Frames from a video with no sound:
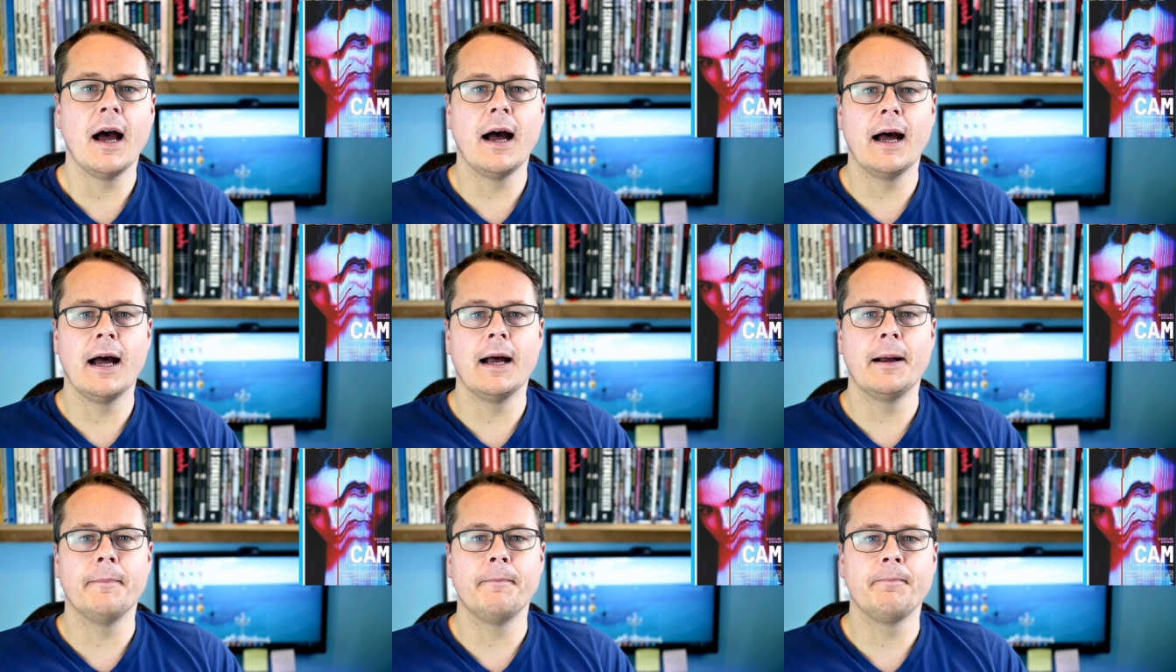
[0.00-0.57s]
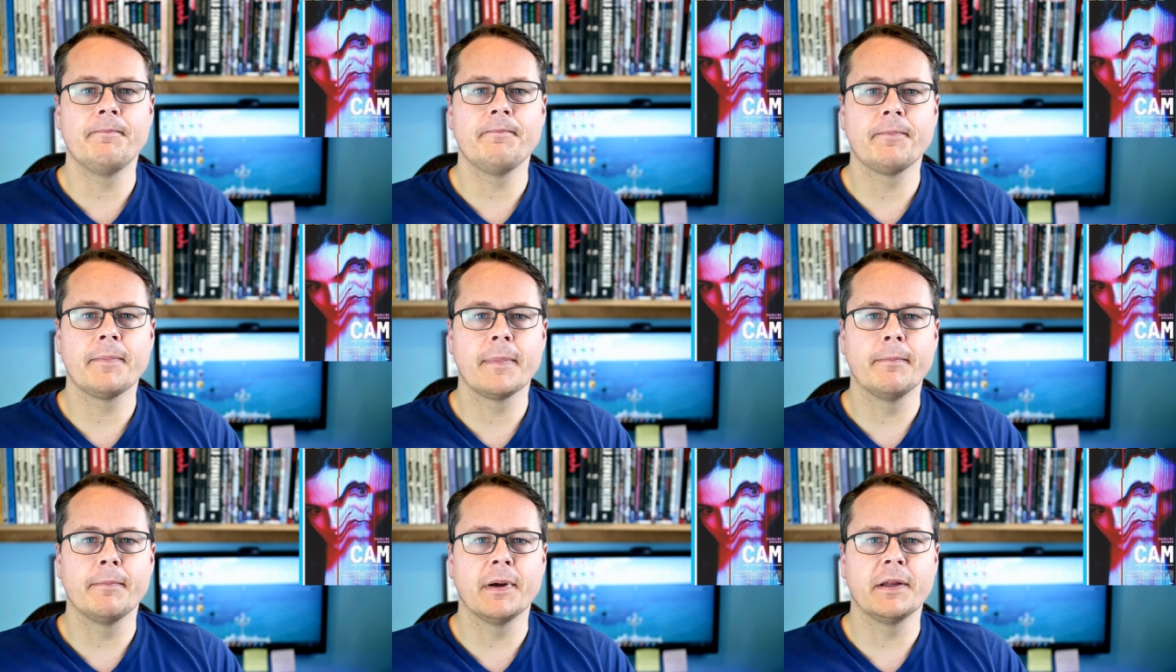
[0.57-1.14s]
um,
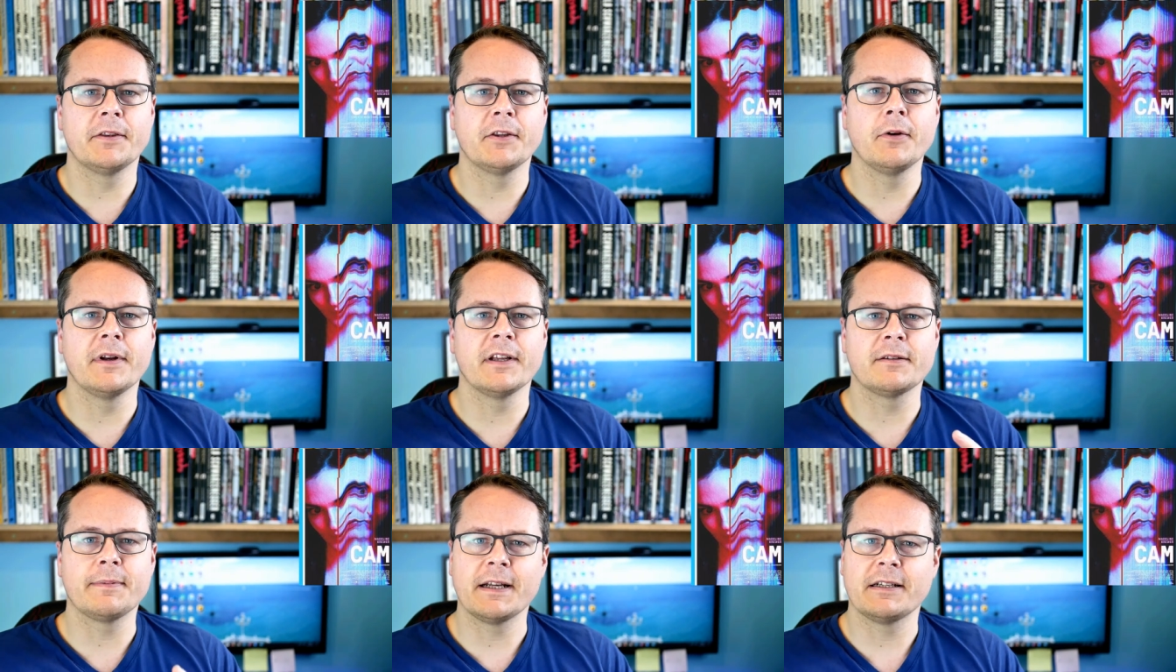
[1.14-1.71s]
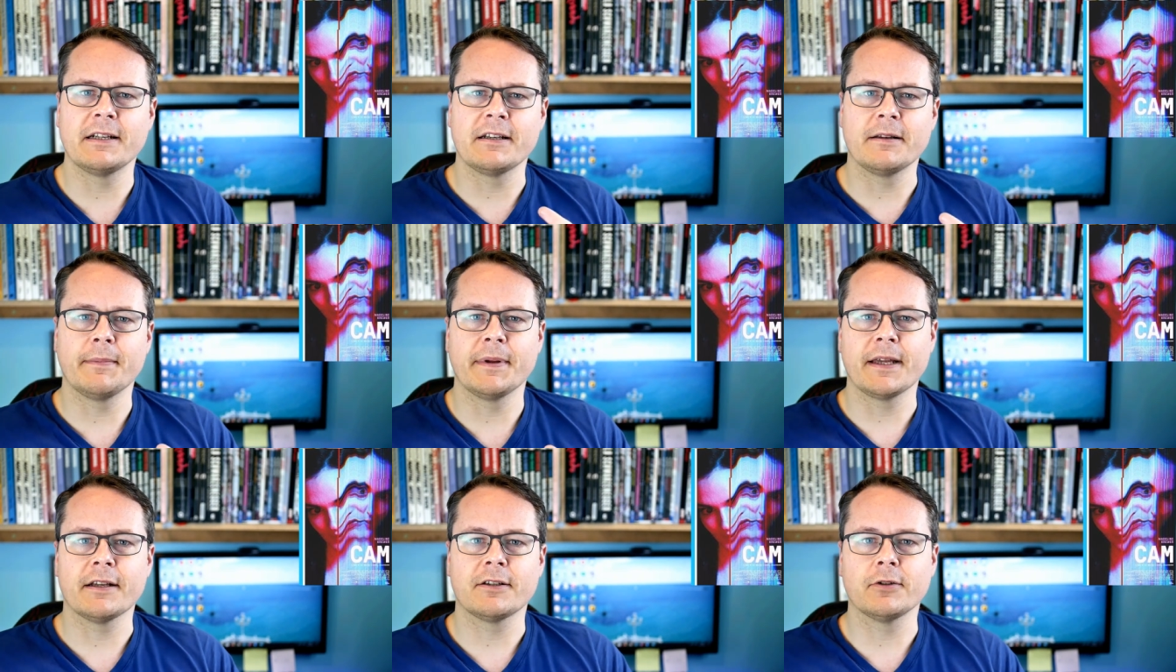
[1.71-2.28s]
but don't expect it to
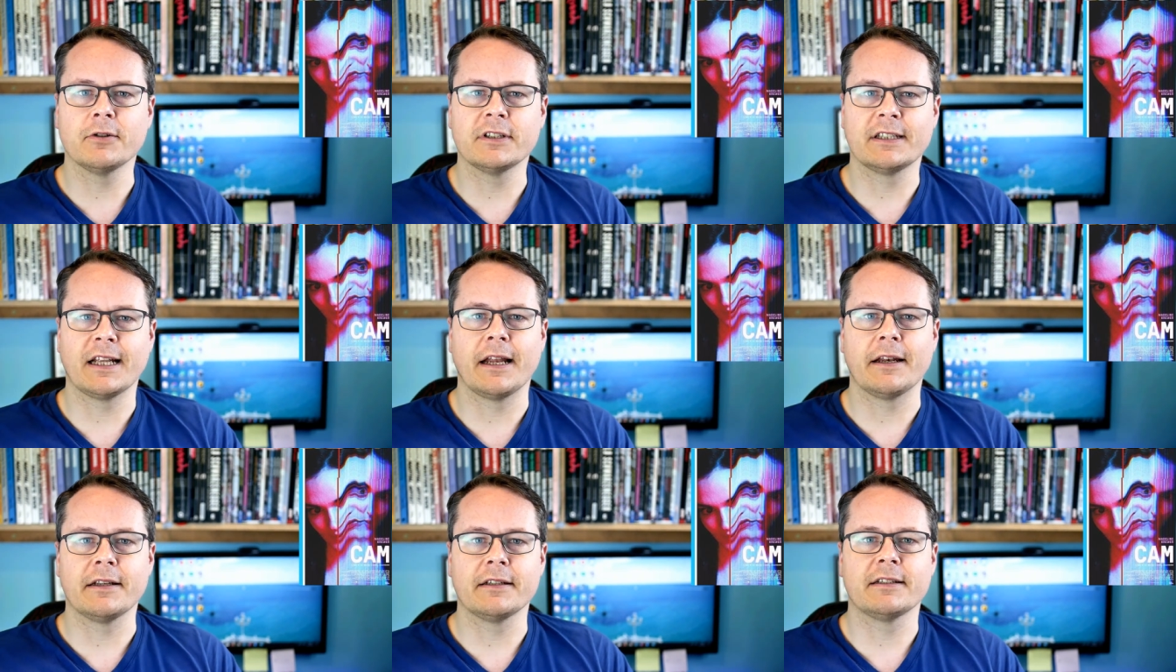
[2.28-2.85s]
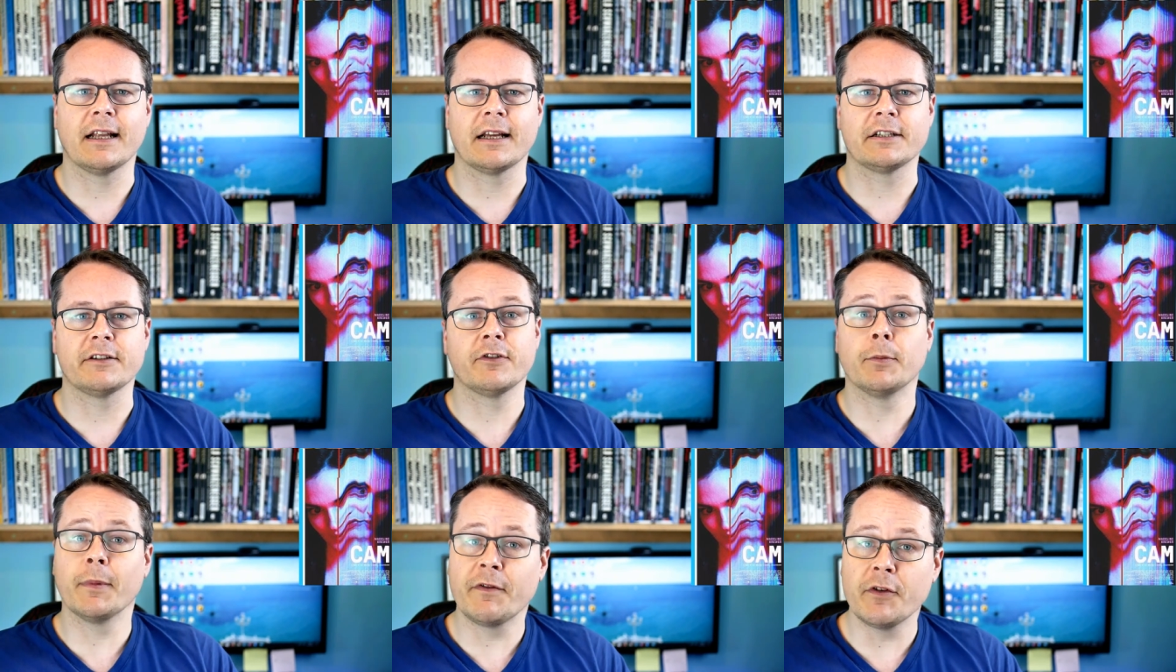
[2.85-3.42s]
be a sort of standard slasher film.